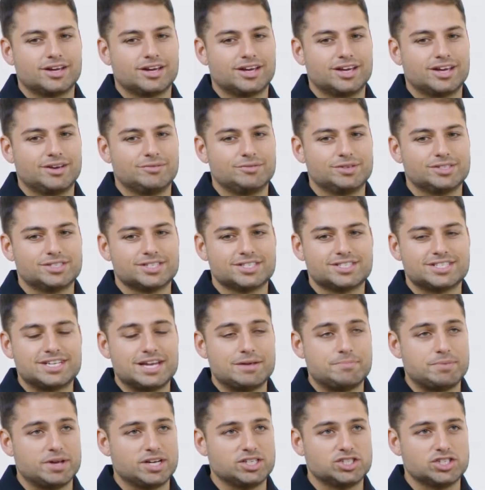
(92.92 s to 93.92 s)
It was a
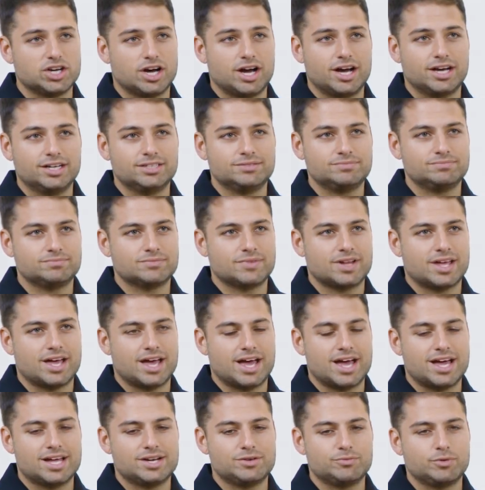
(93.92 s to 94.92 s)
sleeping giant,
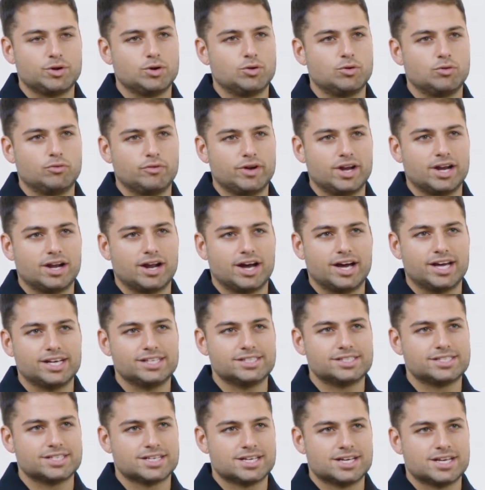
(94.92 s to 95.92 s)
and we all
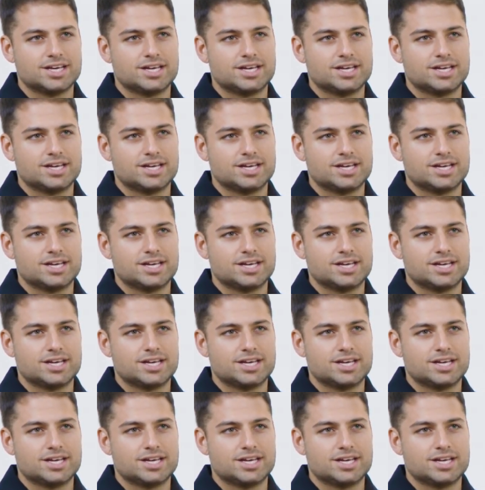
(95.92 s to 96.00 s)
realize